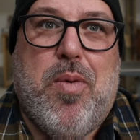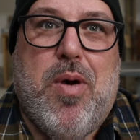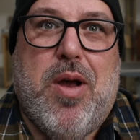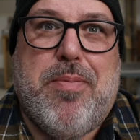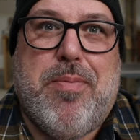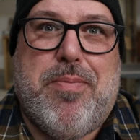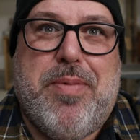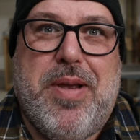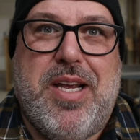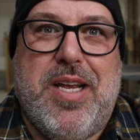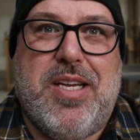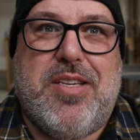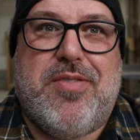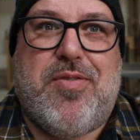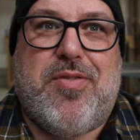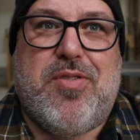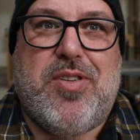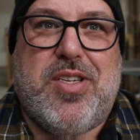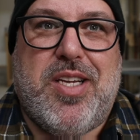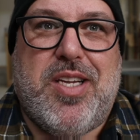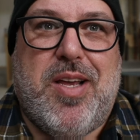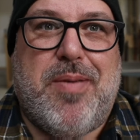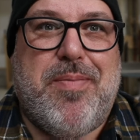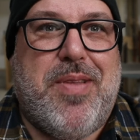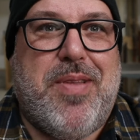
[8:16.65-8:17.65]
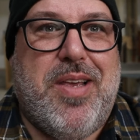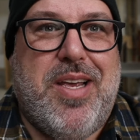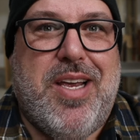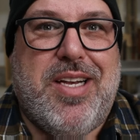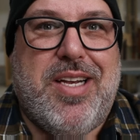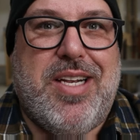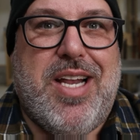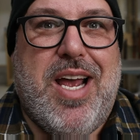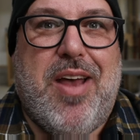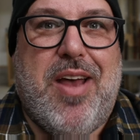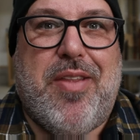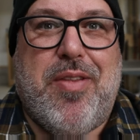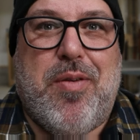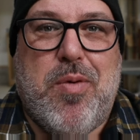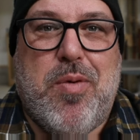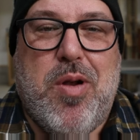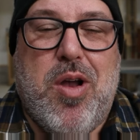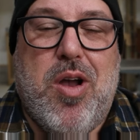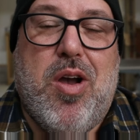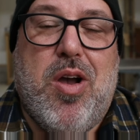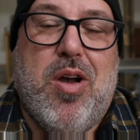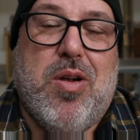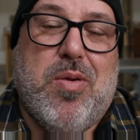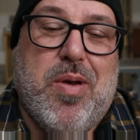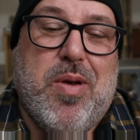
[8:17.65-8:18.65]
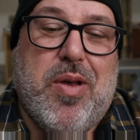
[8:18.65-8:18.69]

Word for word: one piece for something down the road.